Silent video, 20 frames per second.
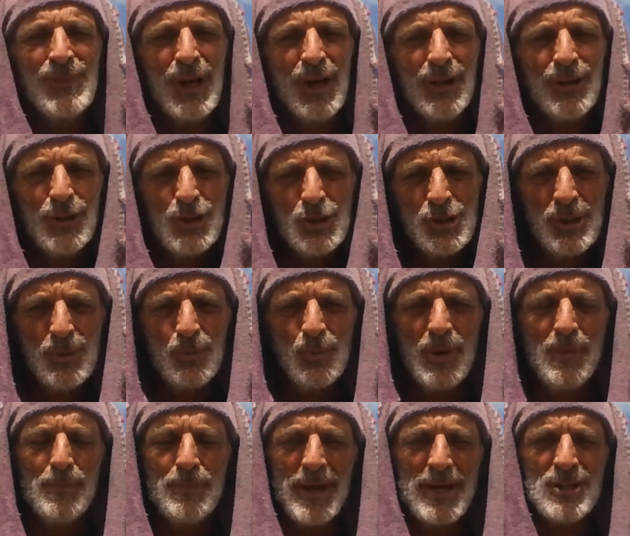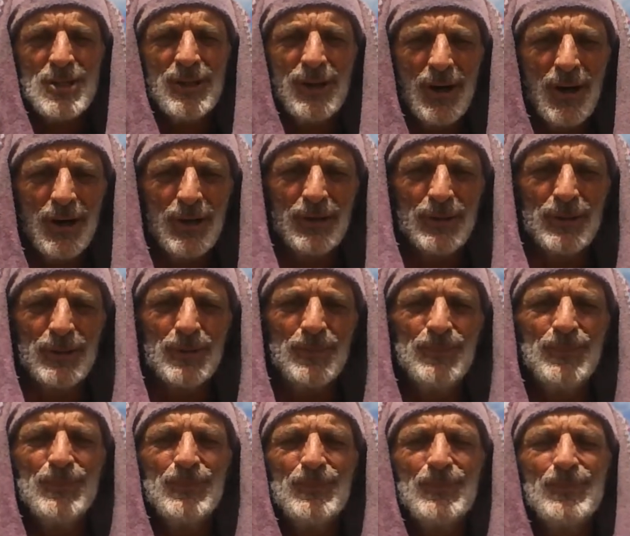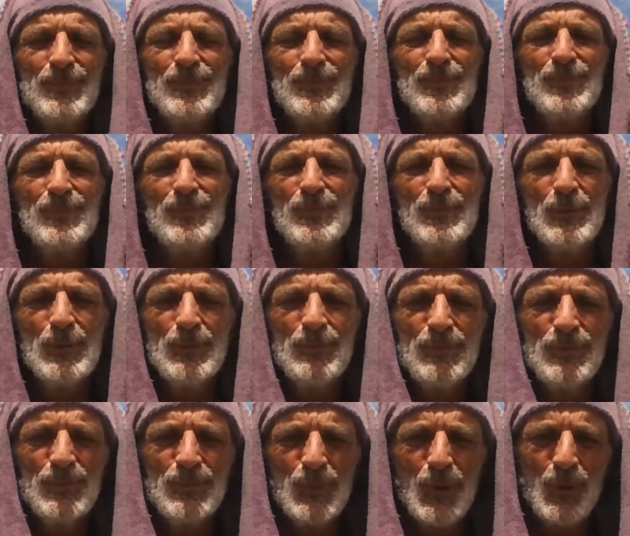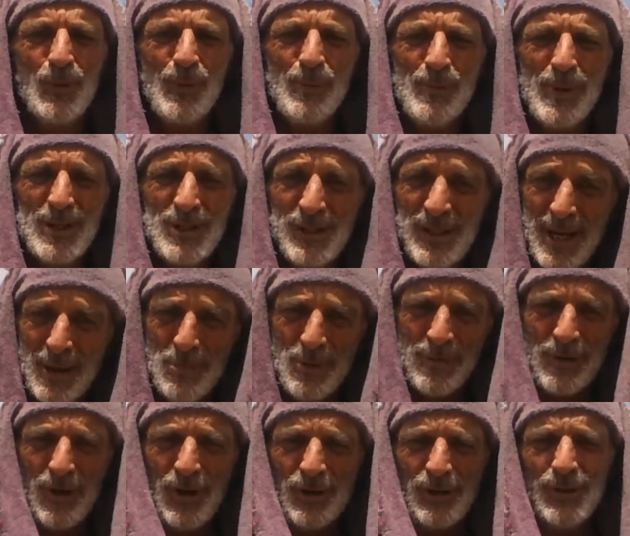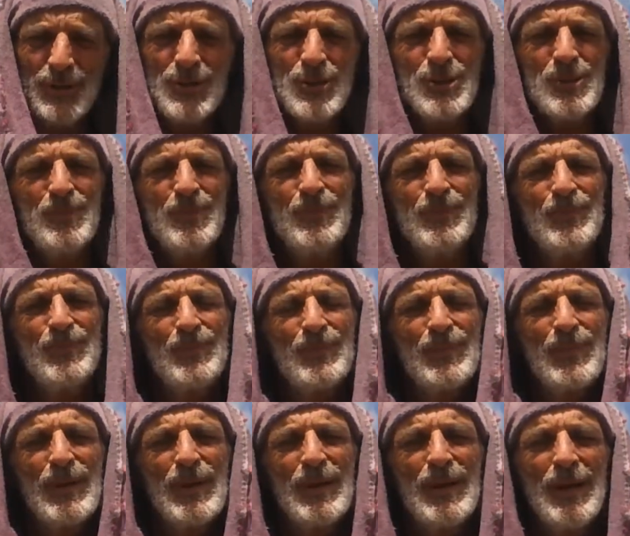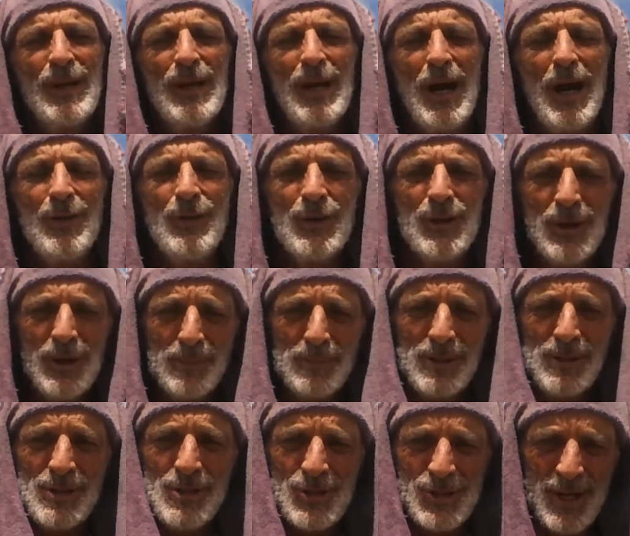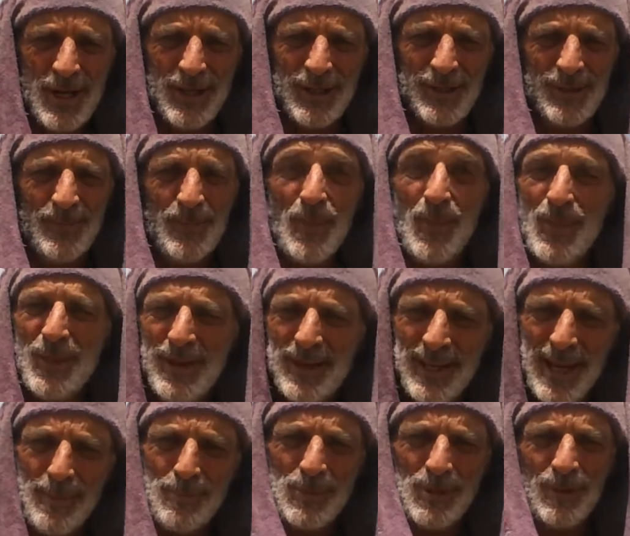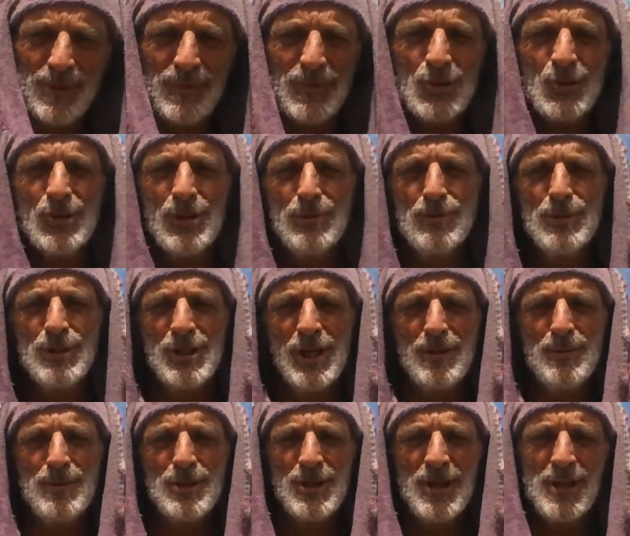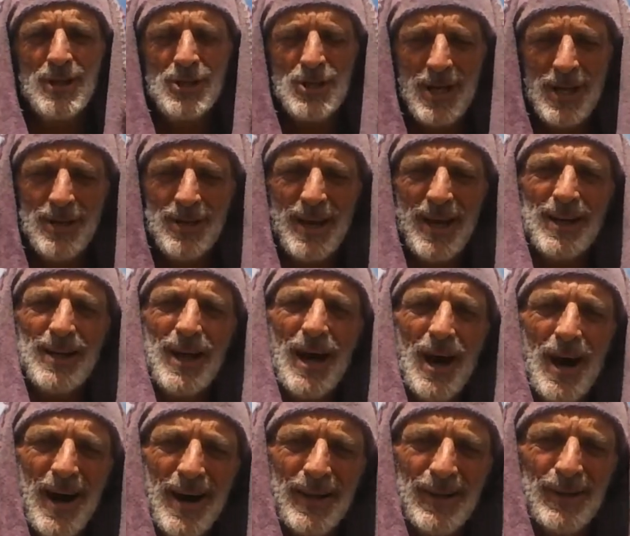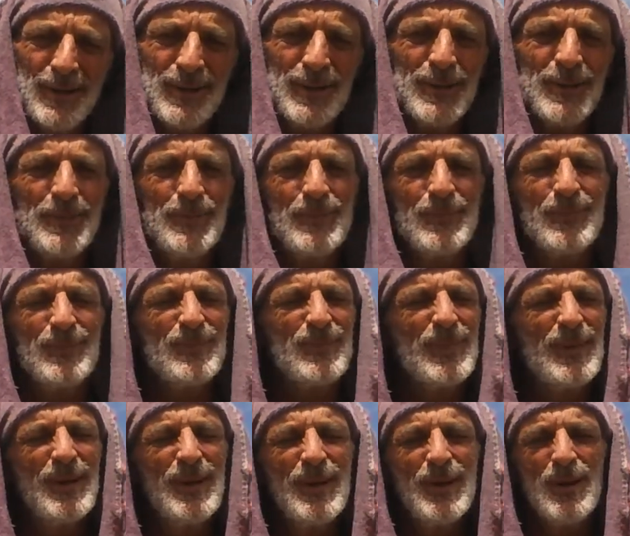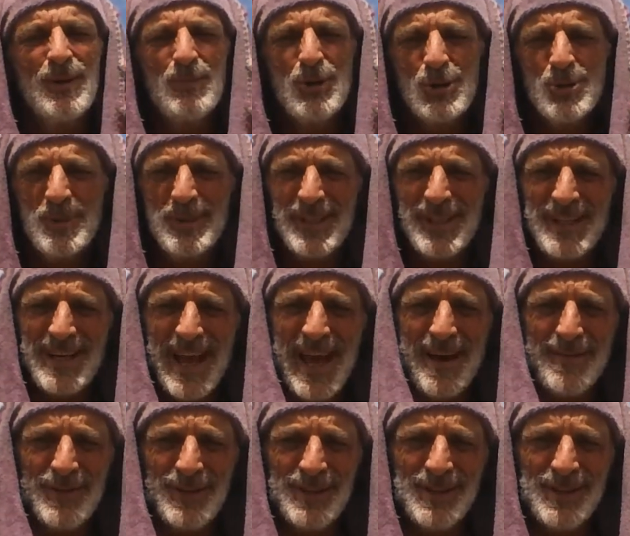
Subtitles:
And the ship went past an island. We went past a couple of islands, and the captain of the ship said that island possibly didn't have a